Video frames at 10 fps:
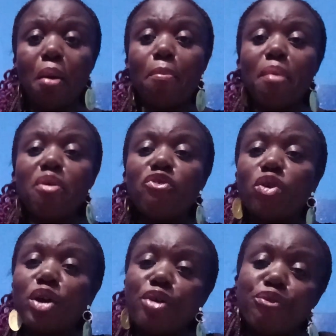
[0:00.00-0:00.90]
maybe
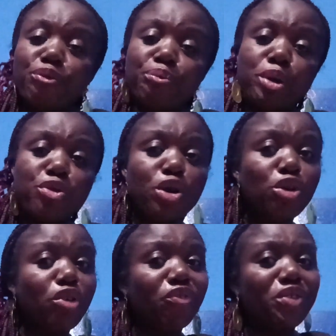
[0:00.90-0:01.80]
for a
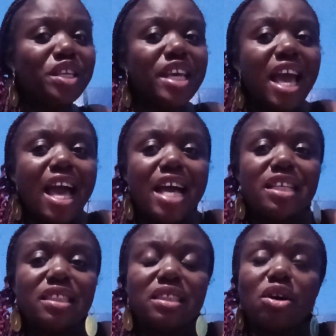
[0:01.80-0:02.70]
period of
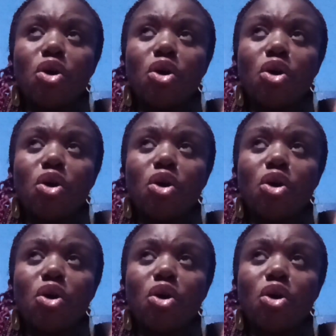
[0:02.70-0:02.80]
years